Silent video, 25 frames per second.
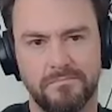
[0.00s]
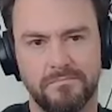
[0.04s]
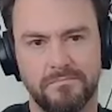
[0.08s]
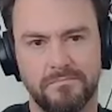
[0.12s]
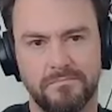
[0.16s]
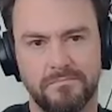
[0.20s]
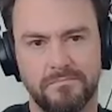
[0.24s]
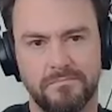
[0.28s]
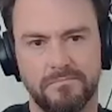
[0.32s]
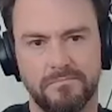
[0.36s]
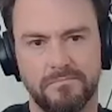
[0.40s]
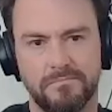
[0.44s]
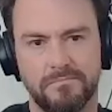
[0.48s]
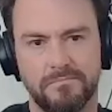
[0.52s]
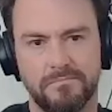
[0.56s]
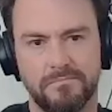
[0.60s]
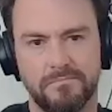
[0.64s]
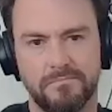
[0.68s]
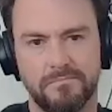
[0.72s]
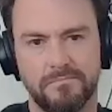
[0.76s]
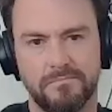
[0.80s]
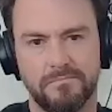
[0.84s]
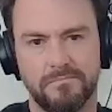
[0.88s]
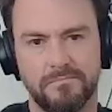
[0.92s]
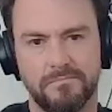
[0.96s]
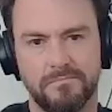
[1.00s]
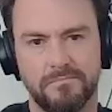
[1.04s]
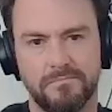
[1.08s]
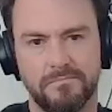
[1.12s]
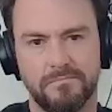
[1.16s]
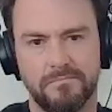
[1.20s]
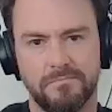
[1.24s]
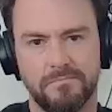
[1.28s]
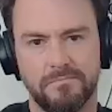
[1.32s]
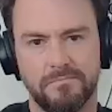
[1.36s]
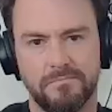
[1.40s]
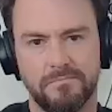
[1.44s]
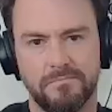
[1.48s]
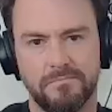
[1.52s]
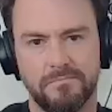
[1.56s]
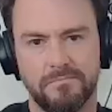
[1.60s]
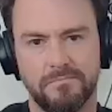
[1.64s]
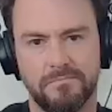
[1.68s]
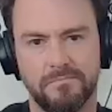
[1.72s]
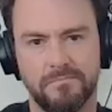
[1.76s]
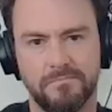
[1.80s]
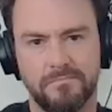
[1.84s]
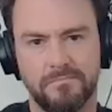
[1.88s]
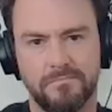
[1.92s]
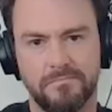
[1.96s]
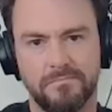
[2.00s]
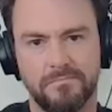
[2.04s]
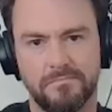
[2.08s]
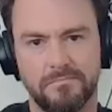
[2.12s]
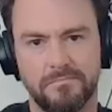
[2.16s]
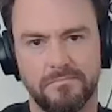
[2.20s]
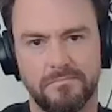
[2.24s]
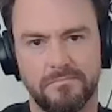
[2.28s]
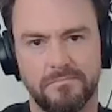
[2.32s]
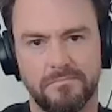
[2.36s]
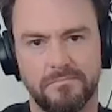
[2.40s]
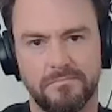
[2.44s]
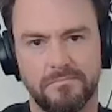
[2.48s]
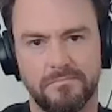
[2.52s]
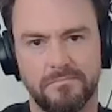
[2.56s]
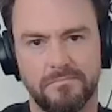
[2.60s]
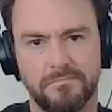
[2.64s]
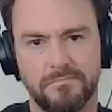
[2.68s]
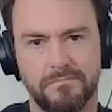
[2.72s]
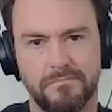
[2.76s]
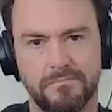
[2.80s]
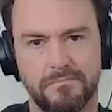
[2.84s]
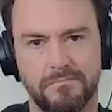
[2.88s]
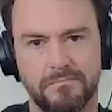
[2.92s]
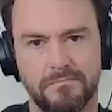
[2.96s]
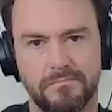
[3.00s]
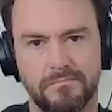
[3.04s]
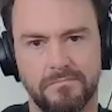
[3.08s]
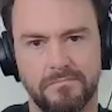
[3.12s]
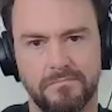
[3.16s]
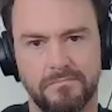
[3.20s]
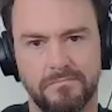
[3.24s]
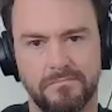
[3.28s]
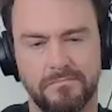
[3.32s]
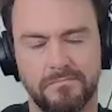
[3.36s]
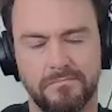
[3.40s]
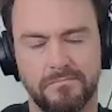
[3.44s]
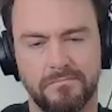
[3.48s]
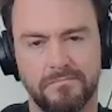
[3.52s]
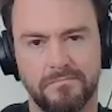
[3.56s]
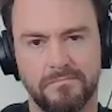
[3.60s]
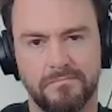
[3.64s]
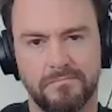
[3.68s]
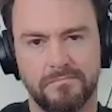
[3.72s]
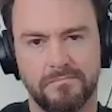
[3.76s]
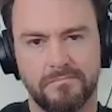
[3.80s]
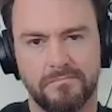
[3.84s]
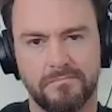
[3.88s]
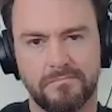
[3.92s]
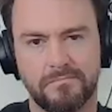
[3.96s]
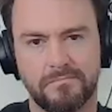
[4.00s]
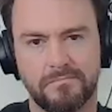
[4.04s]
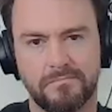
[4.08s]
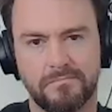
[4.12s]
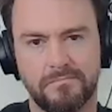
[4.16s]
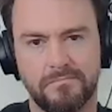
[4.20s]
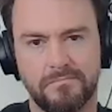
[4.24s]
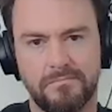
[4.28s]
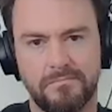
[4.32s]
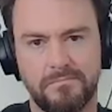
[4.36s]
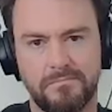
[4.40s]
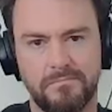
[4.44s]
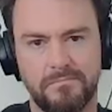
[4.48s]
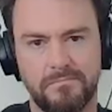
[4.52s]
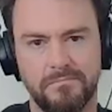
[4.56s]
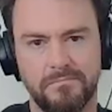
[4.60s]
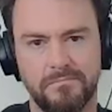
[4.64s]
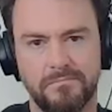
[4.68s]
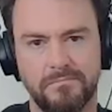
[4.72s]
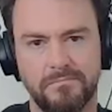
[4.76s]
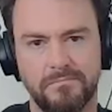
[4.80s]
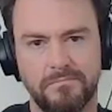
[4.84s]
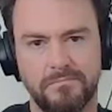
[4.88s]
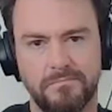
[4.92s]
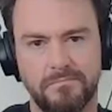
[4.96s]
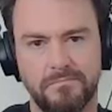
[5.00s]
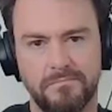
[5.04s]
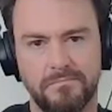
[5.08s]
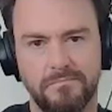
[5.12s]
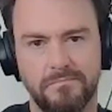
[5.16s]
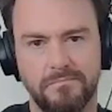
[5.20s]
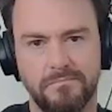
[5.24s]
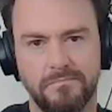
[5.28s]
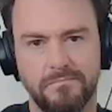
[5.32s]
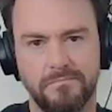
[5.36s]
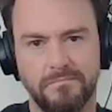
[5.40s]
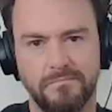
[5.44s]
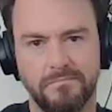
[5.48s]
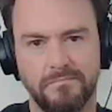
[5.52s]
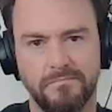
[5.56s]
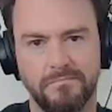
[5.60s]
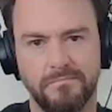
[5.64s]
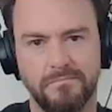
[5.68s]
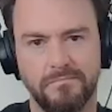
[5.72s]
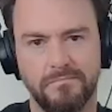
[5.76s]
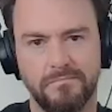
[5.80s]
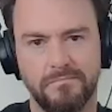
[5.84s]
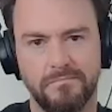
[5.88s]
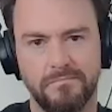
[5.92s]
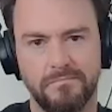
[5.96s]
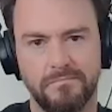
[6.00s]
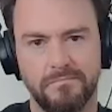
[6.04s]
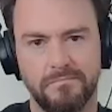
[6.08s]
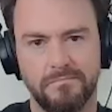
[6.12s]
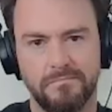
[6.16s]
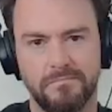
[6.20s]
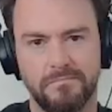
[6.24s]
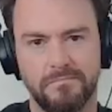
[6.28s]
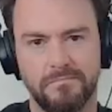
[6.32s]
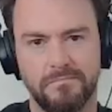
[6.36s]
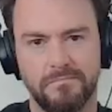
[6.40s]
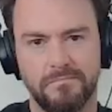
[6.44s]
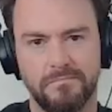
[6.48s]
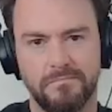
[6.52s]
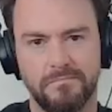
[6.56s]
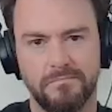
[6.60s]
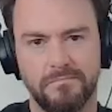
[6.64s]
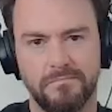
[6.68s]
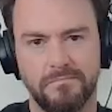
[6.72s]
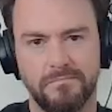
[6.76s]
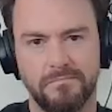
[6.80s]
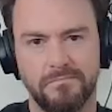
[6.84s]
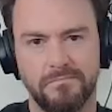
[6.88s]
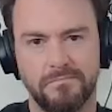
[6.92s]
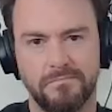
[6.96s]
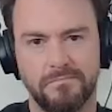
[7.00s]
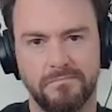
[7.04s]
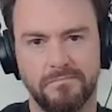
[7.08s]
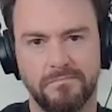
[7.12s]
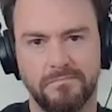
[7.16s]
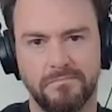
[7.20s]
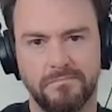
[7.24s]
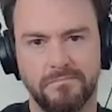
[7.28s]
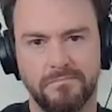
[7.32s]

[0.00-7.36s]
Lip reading: (silent)